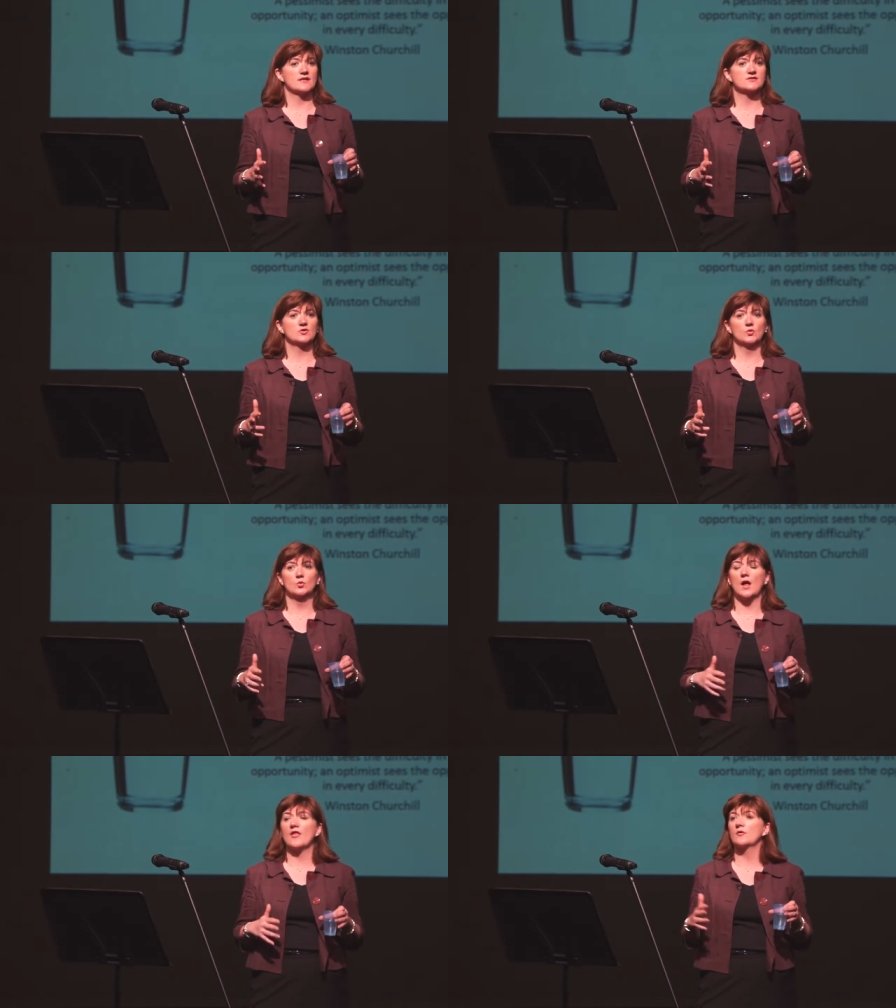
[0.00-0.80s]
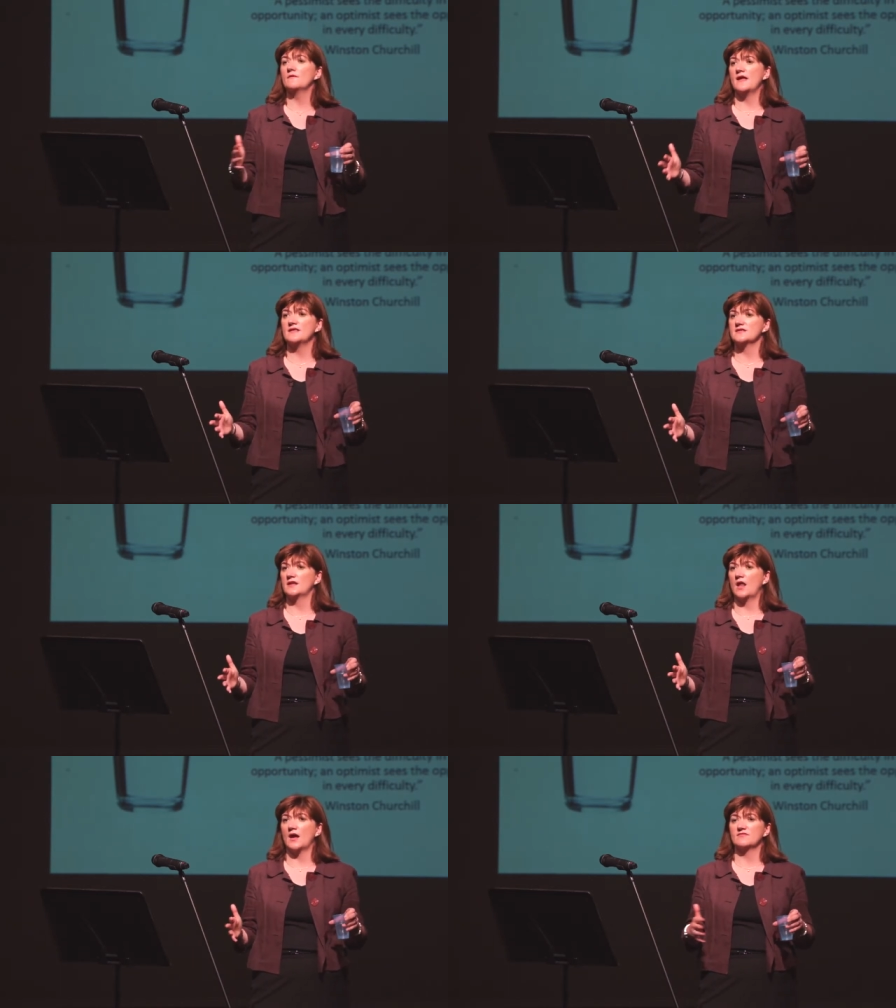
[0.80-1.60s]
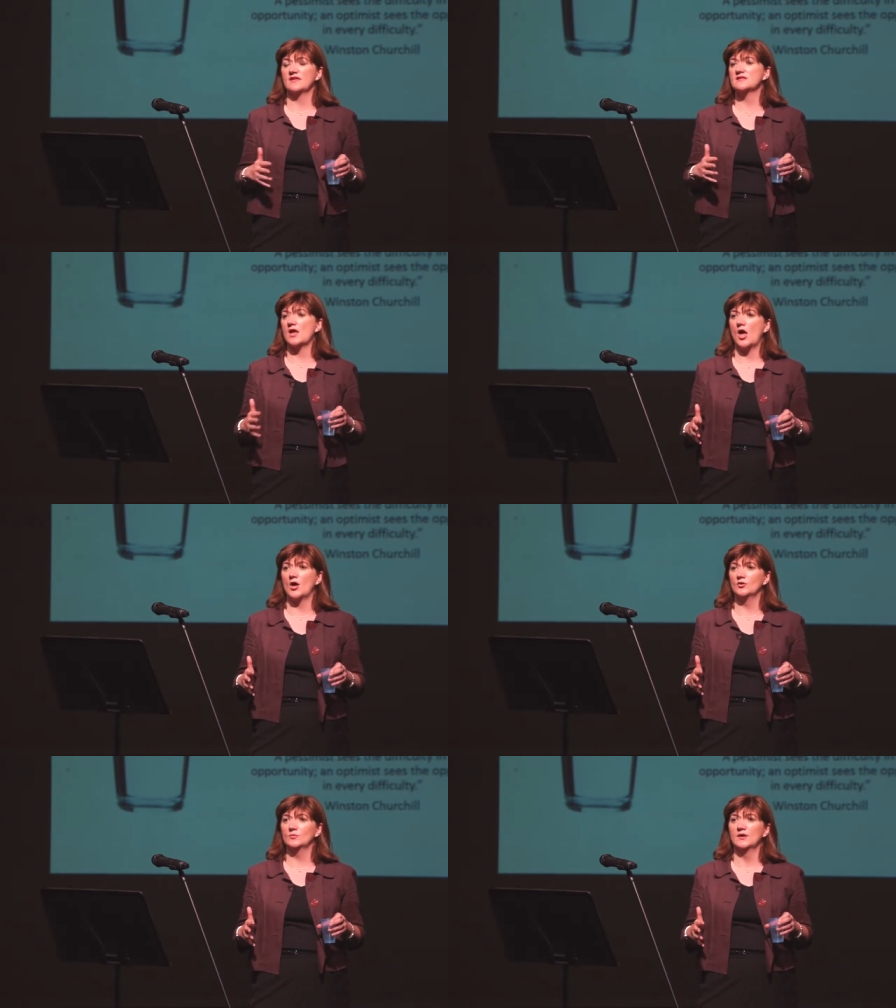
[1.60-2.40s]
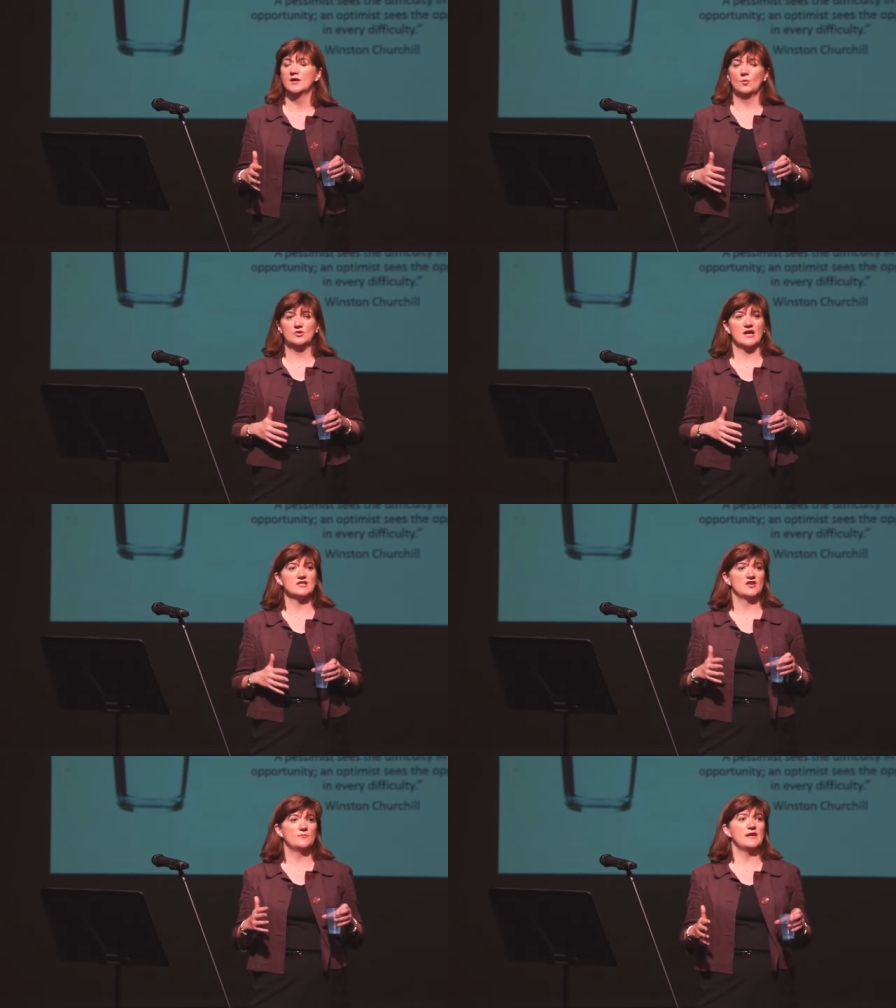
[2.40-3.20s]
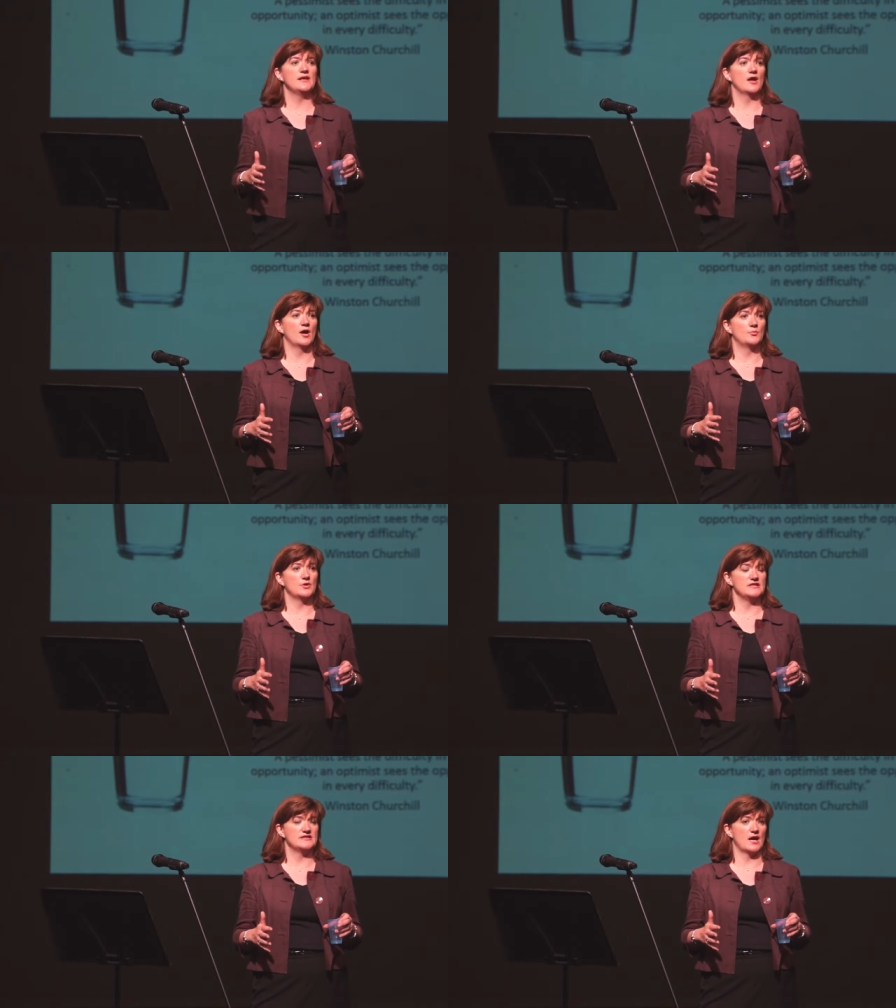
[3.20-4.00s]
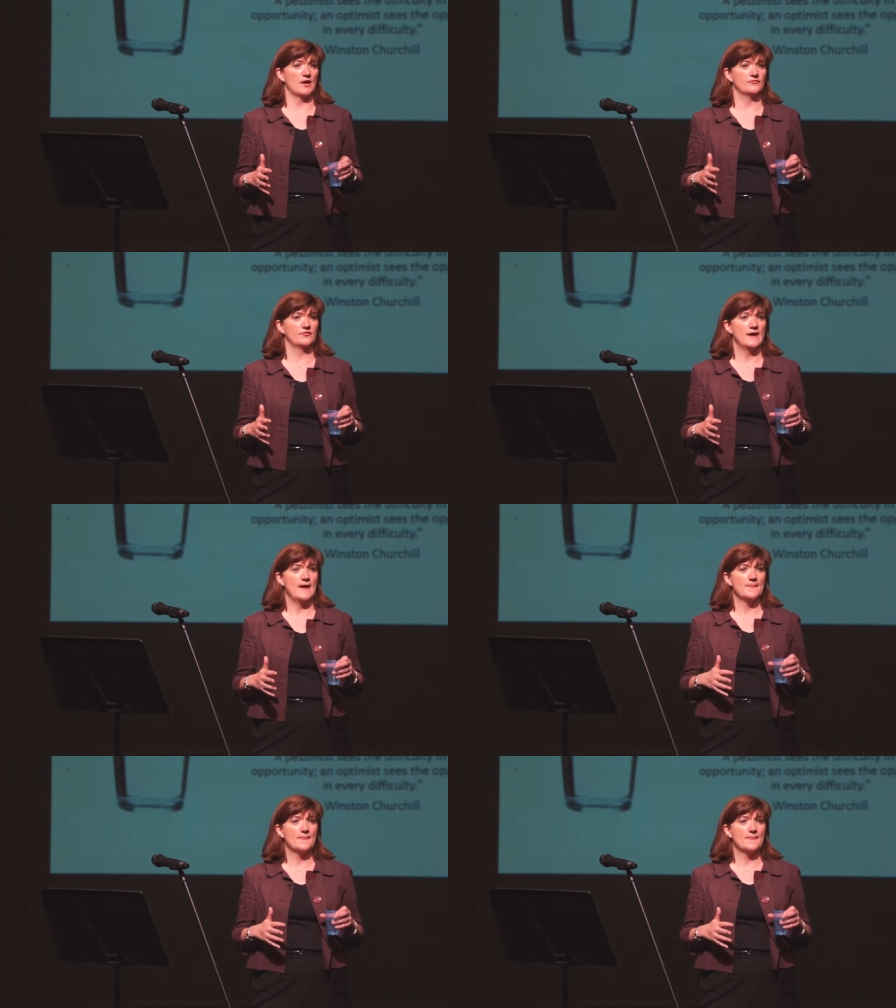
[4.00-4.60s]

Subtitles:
school, other events in life, things at home which actually have been pretty tough.